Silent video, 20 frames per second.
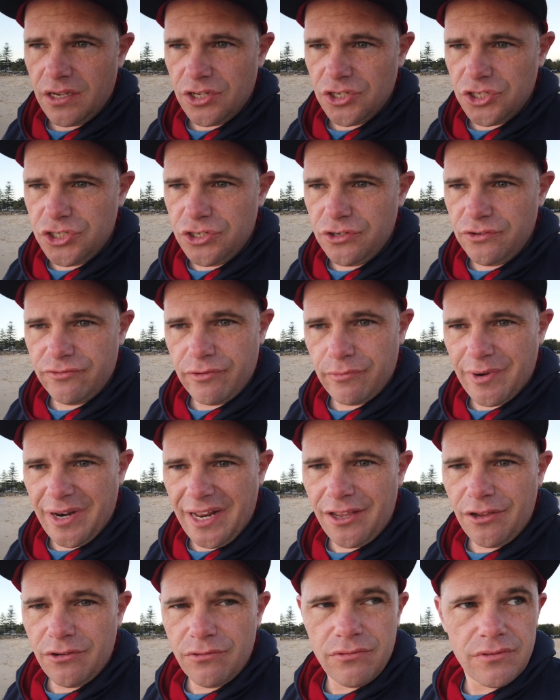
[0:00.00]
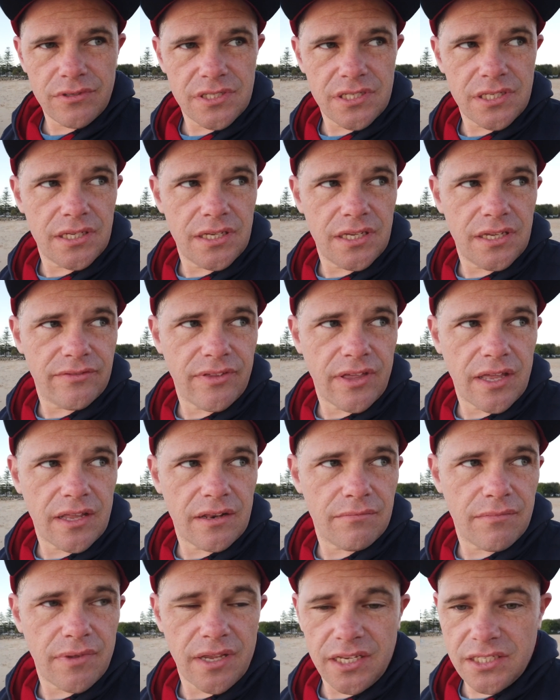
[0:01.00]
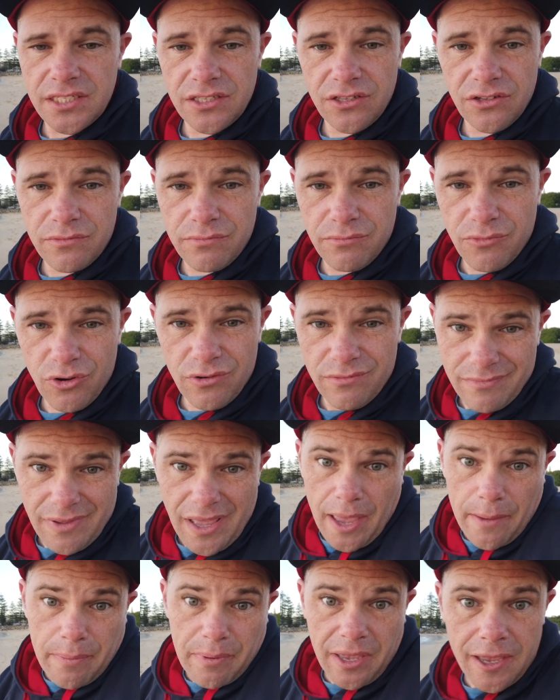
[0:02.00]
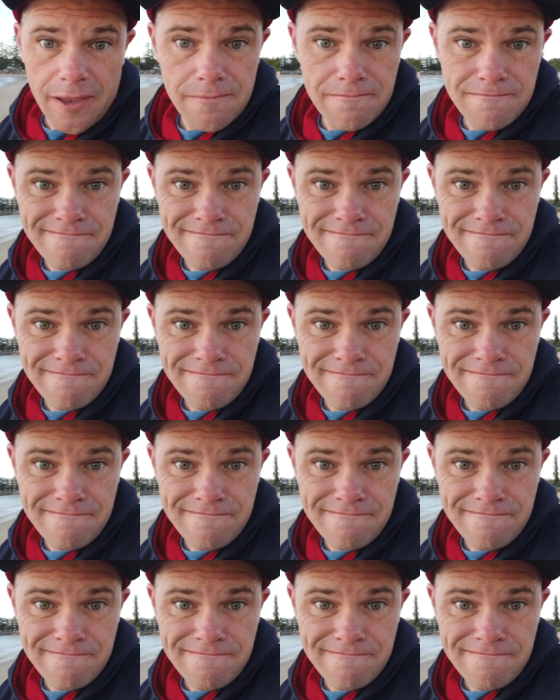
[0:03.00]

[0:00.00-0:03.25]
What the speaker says: I'm going to shoot from an angle and see if that makes it look more epic.